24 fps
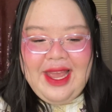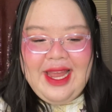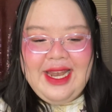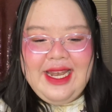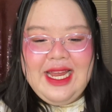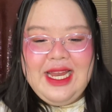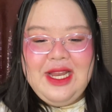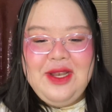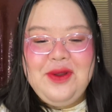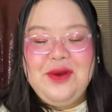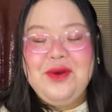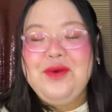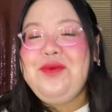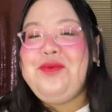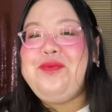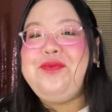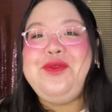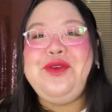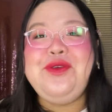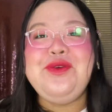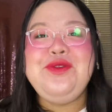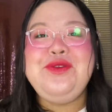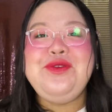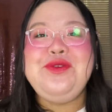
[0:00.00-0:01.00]
and I know
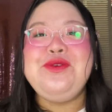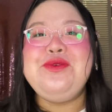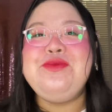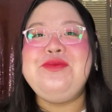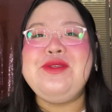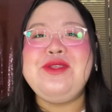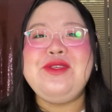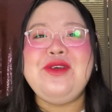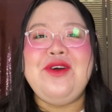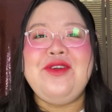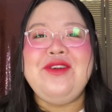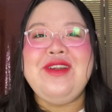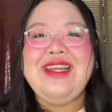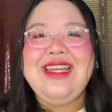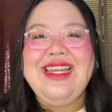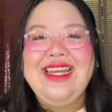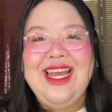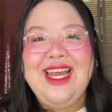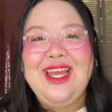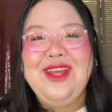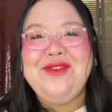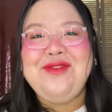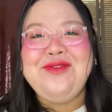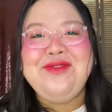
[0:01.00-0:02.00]
YouTube is
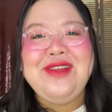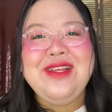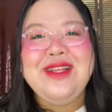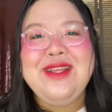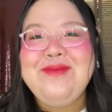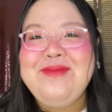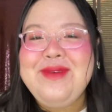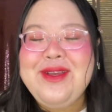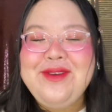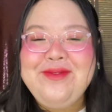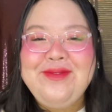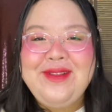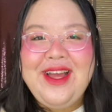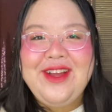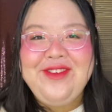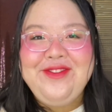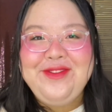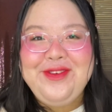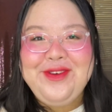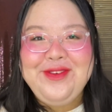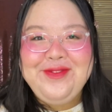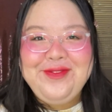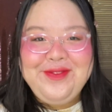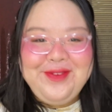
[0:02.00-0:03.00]
already a really big
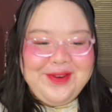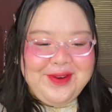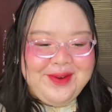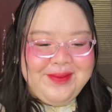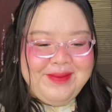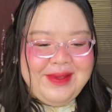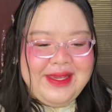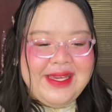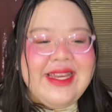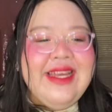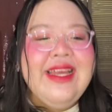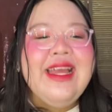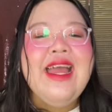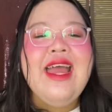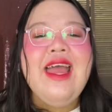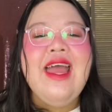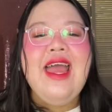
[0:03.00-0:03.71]
platform for me,